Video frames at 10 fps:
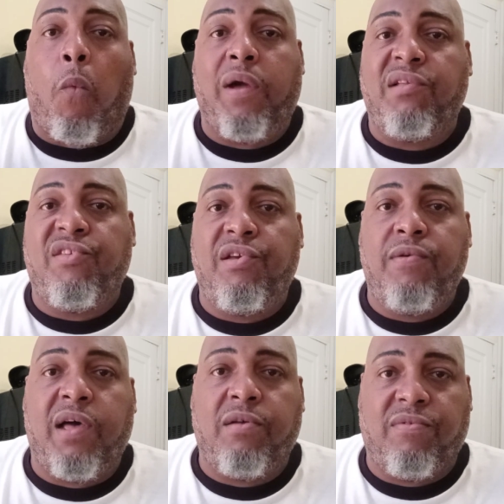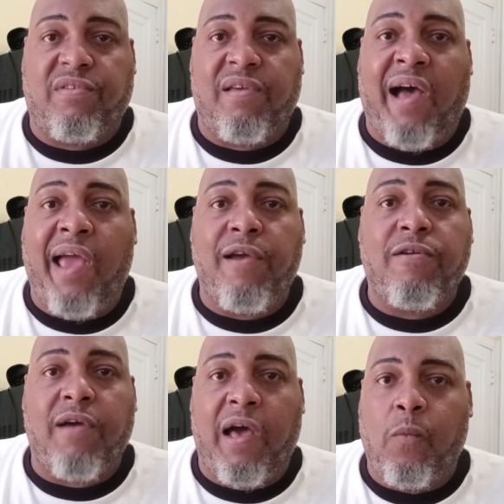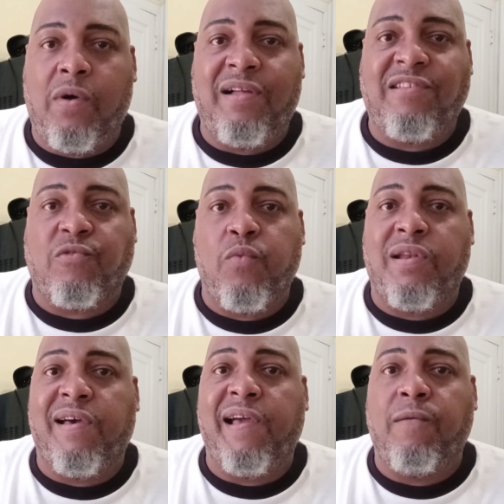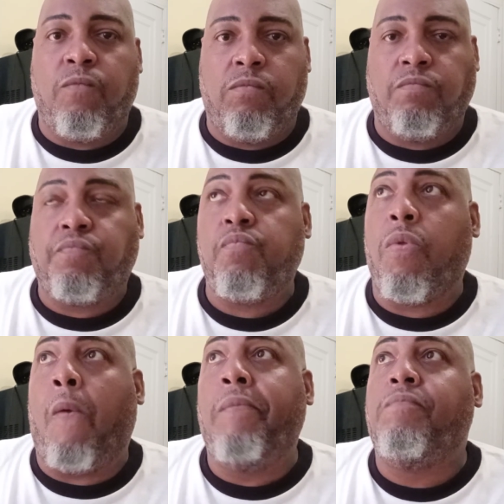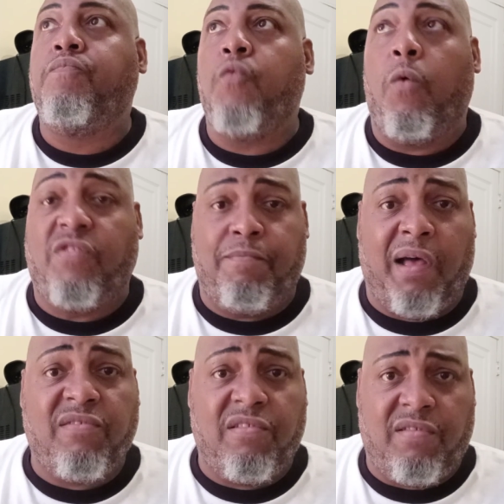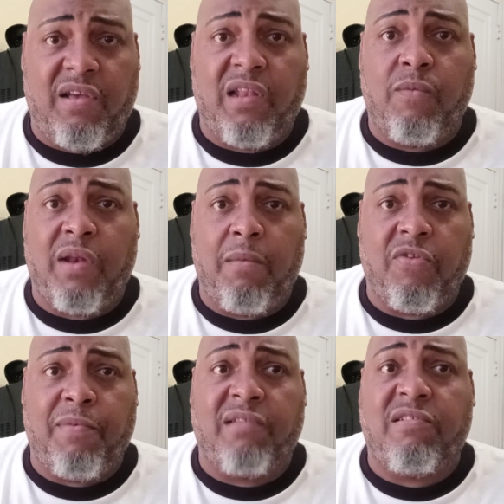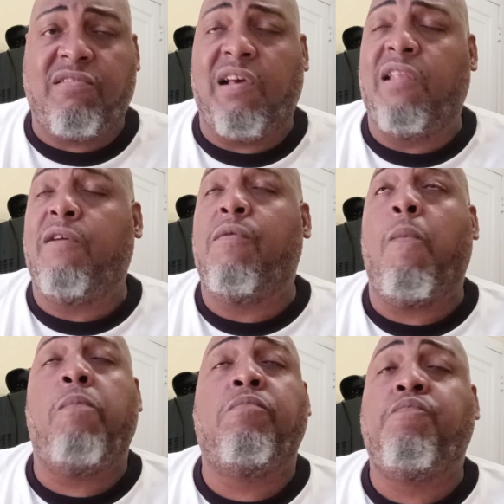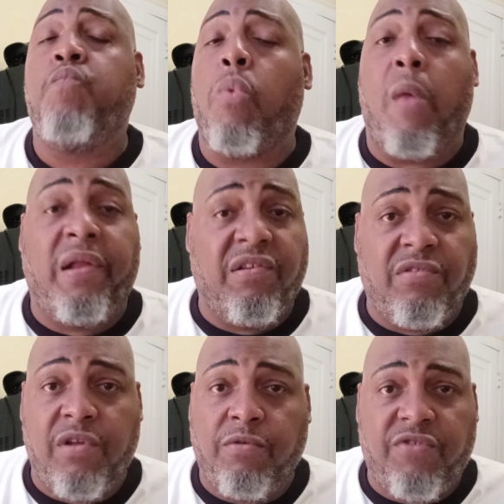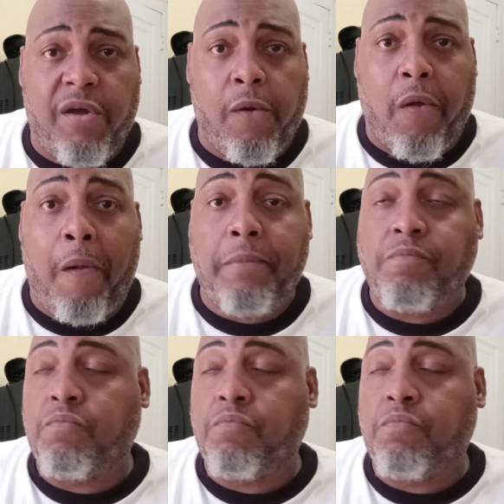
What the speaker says: when I tell you how tired I was when I was about to tell her, it is no joke.